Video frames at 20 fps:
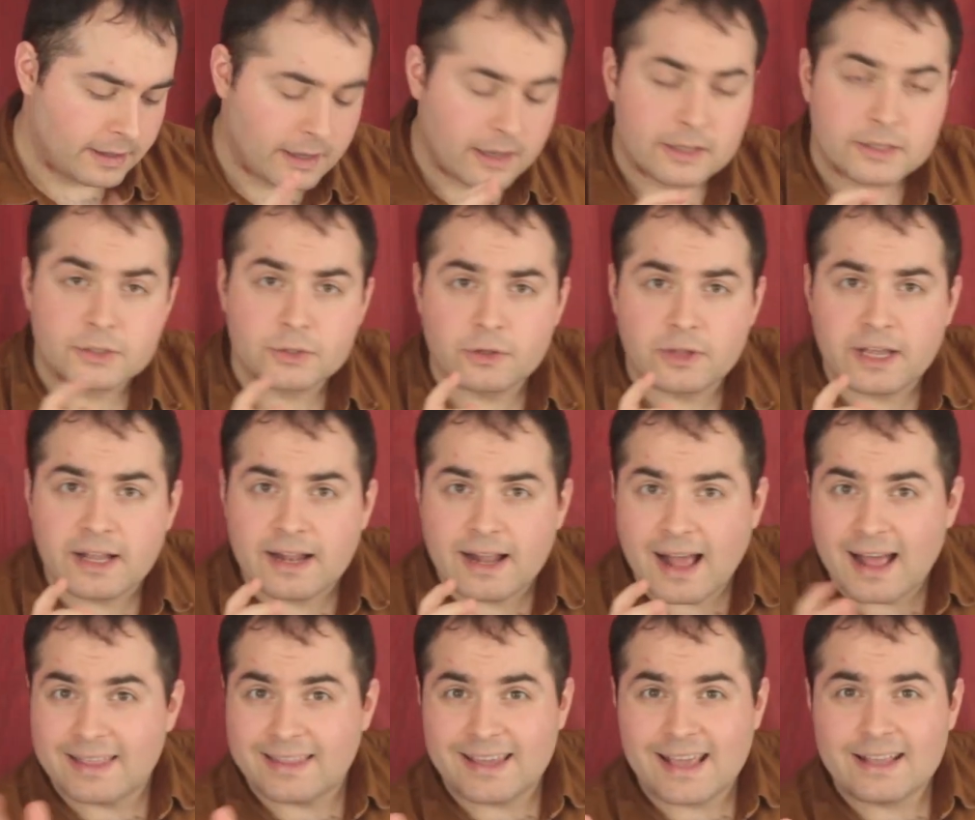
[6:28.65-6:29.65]
so that
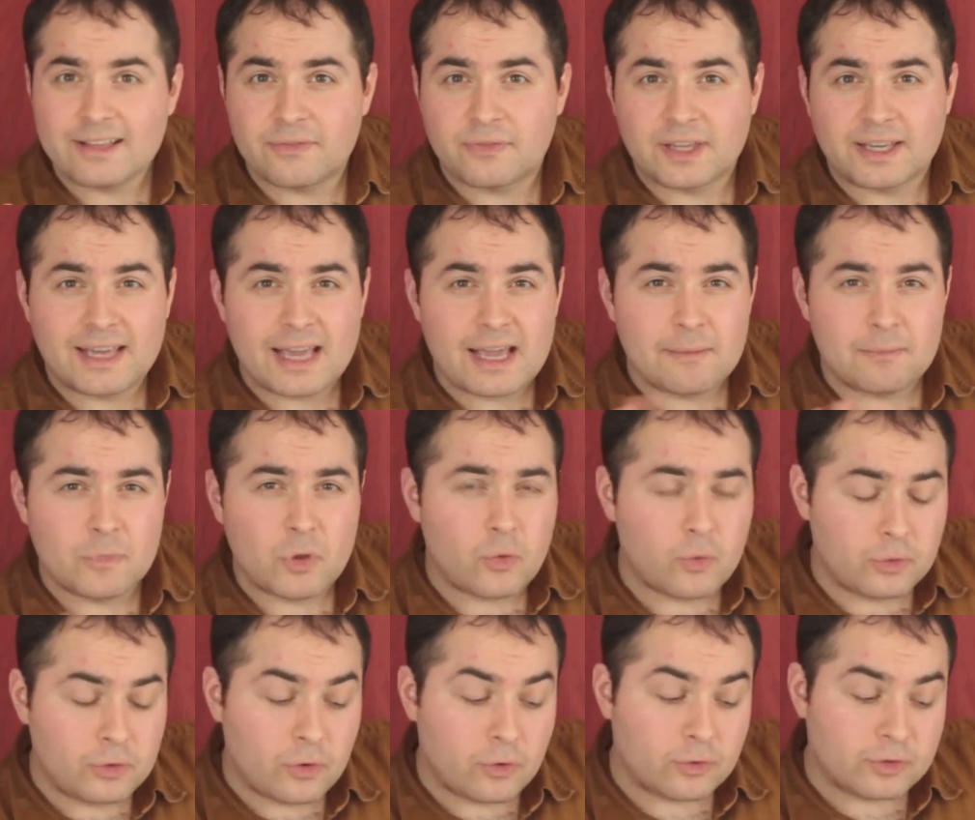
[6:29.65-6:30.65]
at the end of the game, no
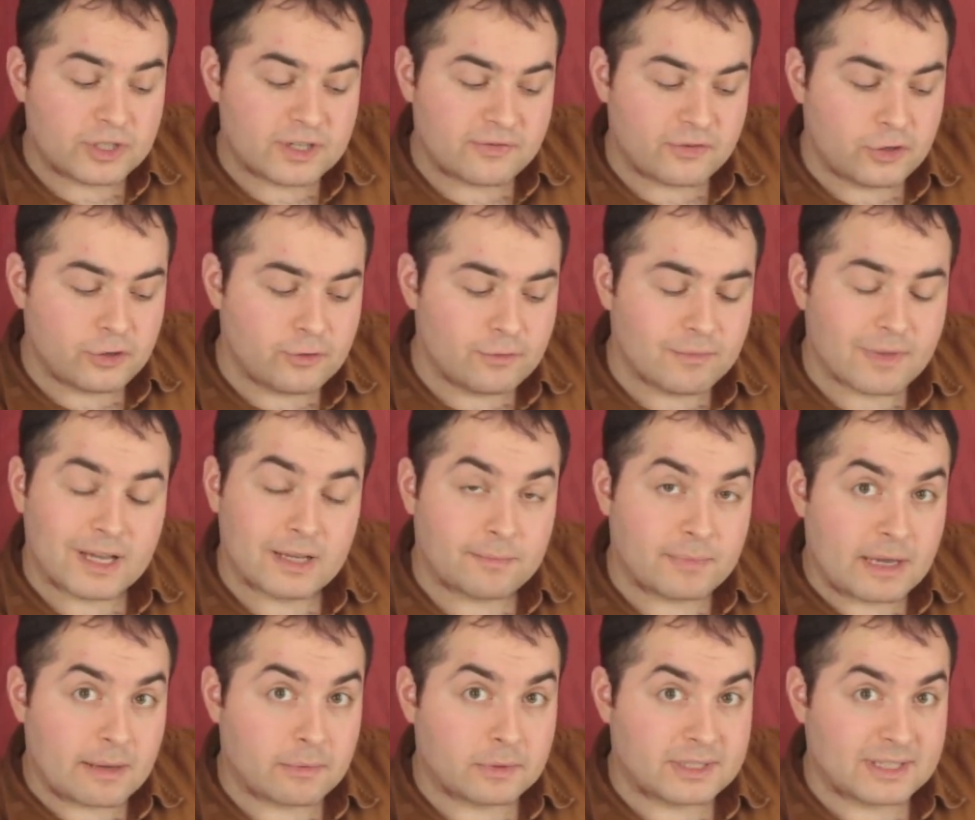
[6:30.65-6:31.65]
one knows if you might
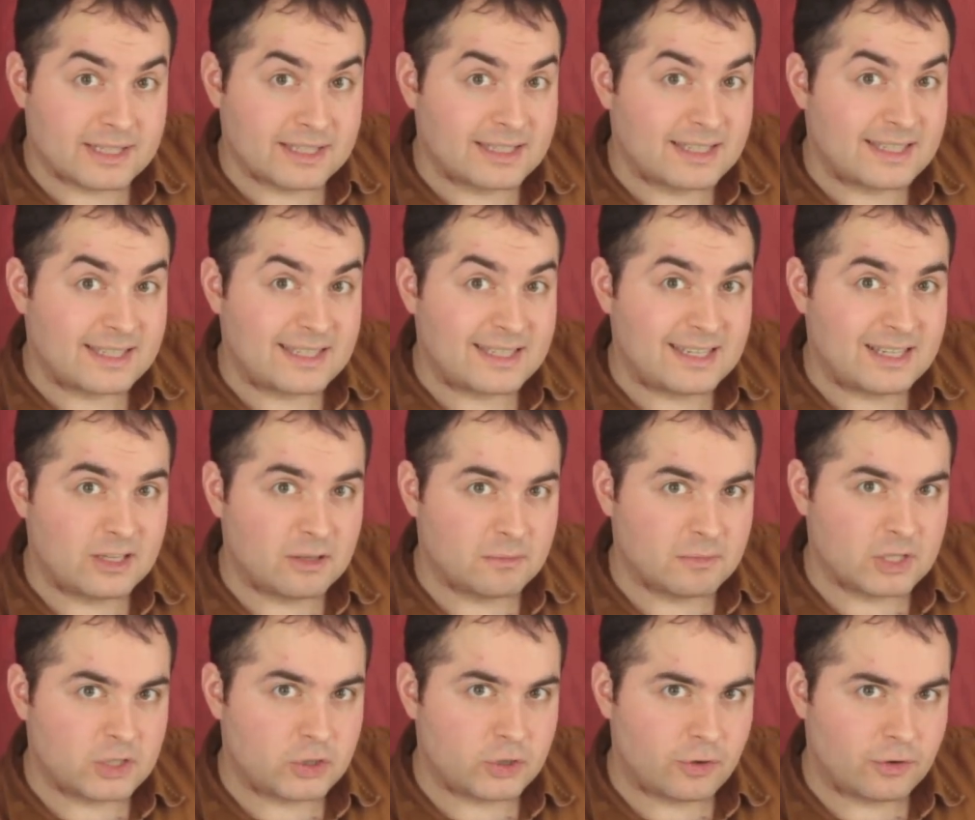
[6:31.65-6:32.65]
be able to steal
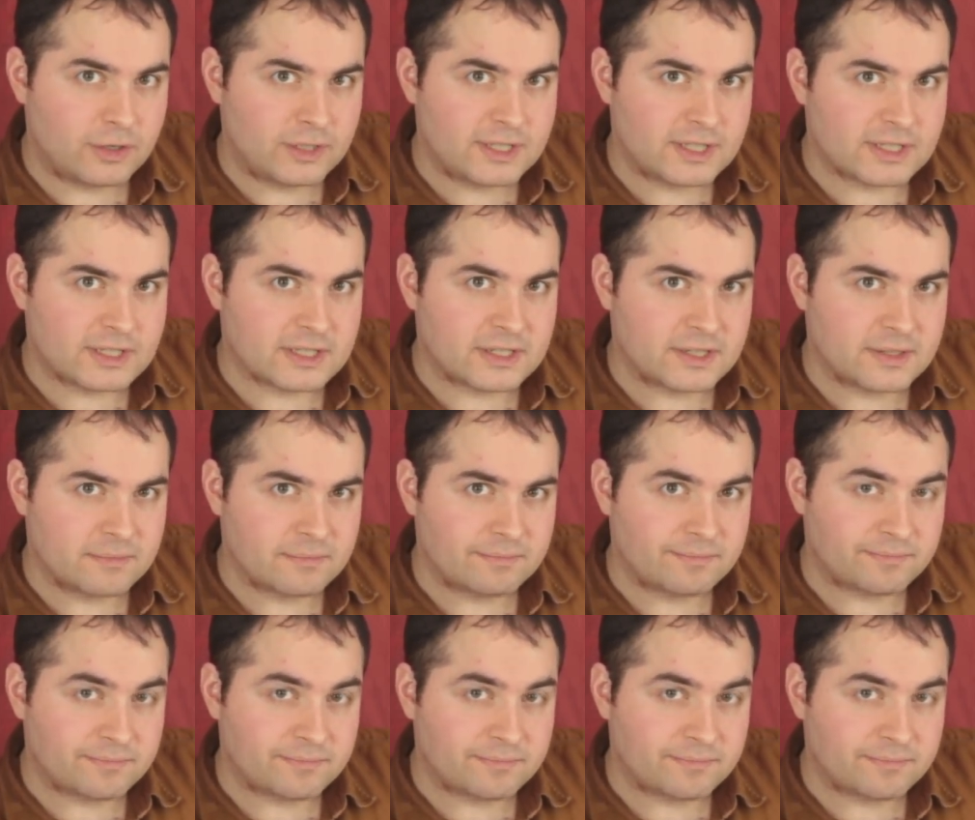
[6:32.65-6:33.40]
majorities.